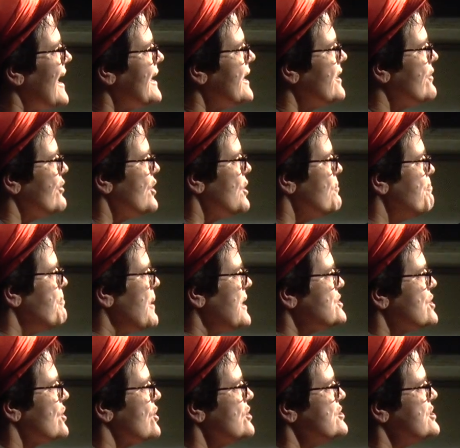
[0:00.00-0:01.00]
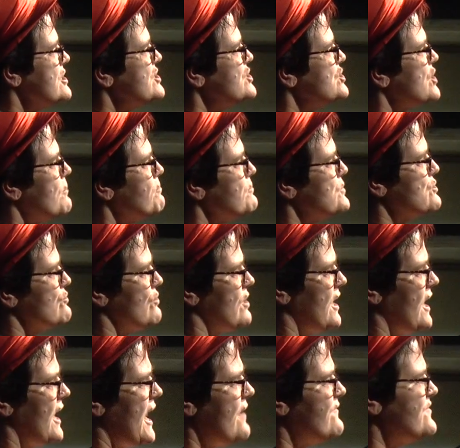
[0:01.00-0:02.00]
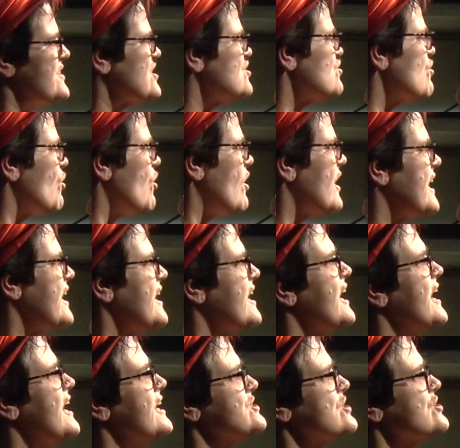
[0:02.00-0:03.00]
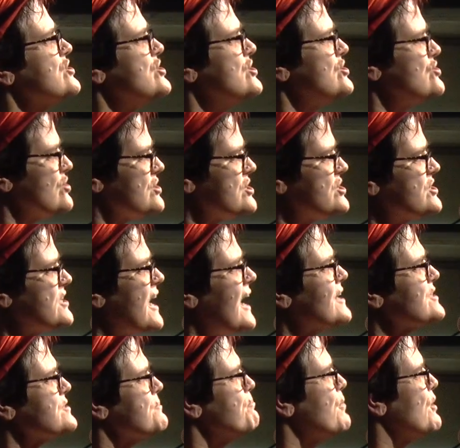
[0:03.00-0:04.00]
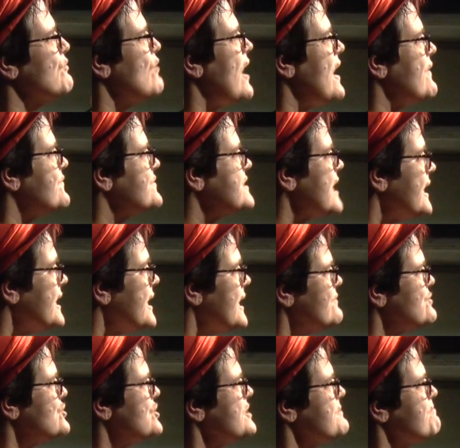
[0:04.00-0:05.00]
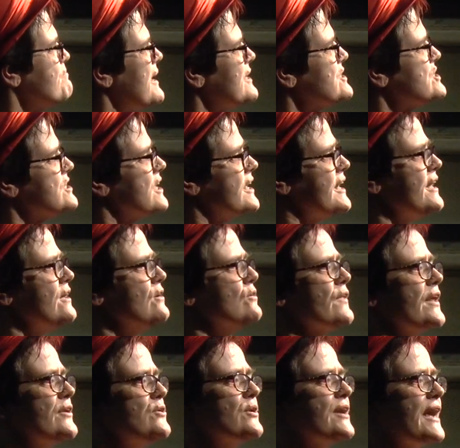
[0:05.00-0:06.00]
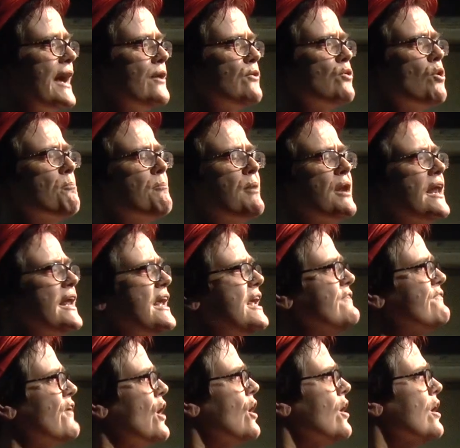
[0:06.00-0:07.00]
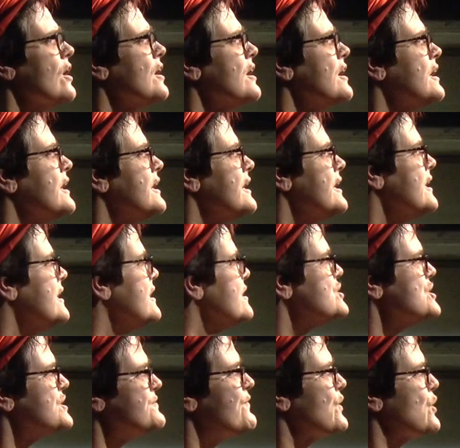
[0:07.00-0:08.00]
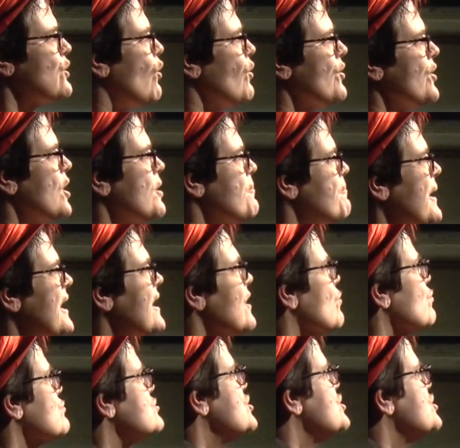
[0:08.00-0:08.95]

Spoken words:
angry and bitter because he's dumped her and left. It's not like he hit her, she's just sad and bereft. If she's mentally ill, then you cannot believe her. She's forgotten her pill, or